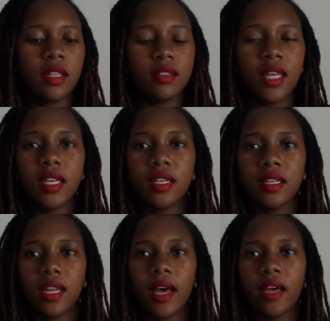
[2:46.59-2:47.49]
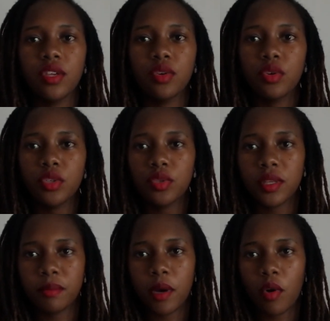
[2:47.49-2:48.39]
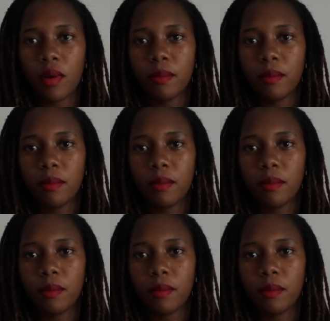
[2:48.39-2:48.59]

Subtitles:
Then you go to the power